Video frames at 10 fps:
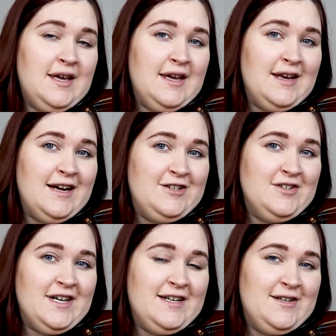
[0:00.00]
and I
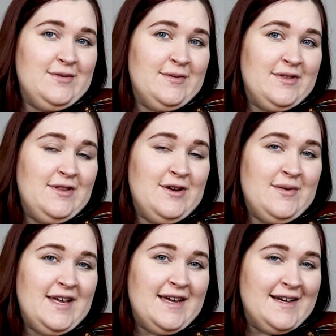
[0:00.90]
try to do it with
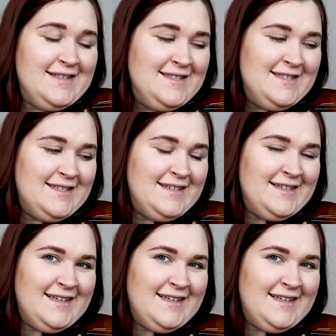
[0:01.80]
no hands,